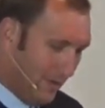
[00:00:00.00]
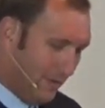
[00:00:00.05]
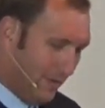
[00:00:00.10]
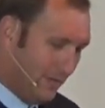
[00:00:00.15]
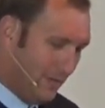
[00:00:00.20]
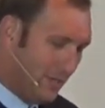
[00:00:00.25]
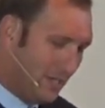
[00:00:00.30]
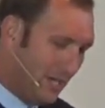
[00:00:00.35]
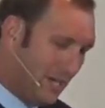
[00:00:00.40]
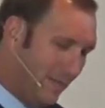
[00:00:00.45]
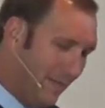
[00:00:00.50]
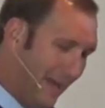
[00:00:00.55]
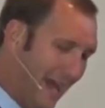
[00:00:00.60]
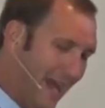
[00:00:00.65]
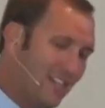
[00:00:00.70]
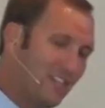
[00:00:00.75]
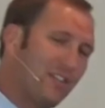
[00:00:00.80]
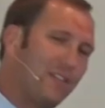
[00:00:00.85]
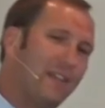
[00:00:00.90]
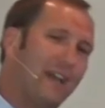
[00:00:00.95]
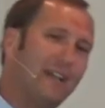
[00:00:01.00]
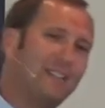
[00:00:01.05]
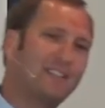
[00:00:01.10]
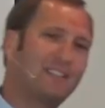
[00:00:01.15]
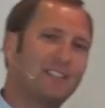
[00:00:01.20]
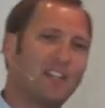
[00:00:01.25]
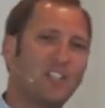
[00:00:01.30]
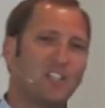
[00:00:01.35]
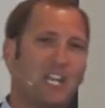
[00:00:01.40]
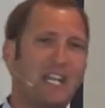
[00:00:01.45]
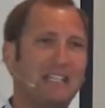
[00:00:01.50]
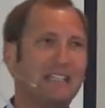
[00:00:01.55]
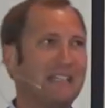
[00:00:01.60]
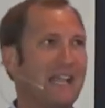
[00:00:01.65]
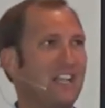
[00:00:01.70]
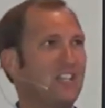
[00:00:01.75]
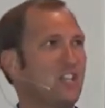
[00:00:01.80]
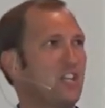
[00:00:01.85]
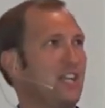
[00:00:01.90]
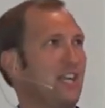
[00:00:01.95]
You can imagine that such a
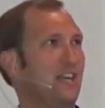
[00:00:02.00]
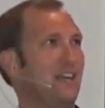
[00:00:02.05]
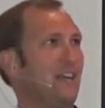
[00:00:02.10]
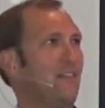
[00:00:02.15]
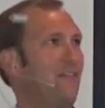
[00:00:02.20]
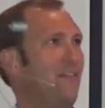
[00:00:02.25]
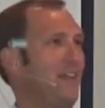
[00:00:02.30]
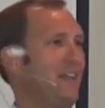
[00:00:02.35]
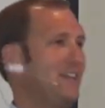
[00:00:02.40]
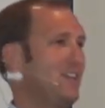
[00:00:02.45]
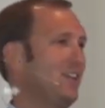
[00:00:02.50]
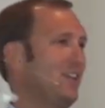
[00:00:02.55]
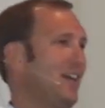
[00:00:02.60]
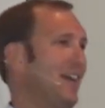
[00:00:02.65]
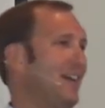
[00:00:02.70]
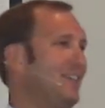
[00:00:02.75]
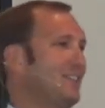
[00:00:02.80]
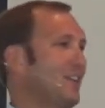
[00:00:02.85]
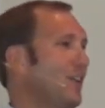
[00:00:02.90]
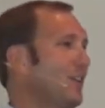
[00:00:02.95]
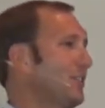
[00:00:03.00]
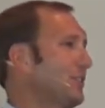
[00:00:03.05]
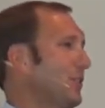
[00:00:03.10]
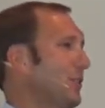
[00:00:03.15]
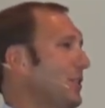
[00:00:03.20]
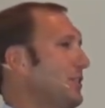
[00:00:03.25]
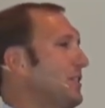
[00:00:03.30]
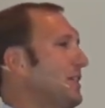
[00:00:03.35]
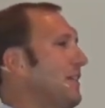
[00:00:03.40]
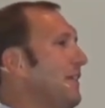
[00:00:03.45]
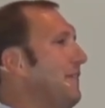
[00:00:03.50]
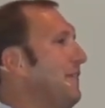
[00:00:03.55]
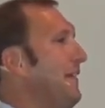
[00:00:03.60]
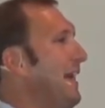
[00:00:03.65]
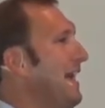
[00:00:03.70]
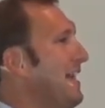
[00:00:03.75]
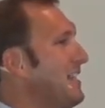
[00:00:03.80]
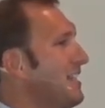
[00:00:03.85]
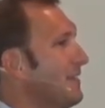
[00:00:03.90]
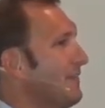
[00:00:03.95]
legendary figure has all sorts of
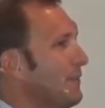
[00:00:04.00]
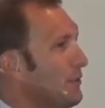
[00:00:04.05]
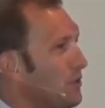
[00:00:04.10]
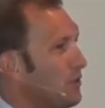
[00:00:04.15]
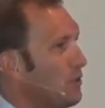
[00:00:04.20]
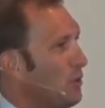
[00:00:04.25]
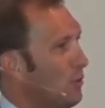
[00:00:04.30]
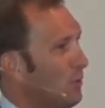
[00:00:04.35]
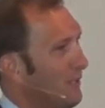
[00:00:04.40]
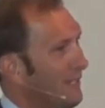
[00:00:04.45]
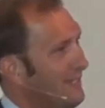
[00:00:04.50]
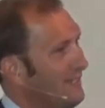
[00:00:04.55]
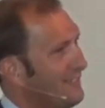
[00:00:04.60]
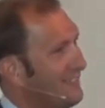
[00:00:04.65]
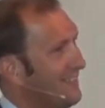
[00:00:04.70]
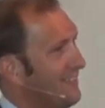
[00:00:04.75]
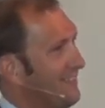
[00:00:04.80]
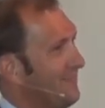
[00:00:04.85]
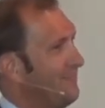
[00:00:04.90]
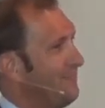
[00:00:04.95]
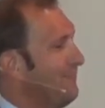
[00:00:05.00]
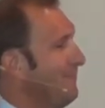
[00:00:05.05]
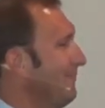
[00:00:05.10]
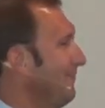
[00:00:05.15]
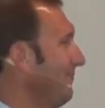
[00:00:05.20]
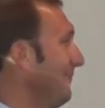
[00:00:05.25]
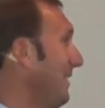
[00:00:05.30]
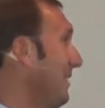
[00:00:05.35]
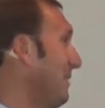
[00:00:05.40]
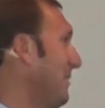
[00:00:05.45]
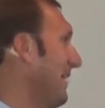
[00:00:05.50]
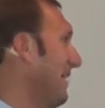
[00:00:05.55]
fanciful stories that have been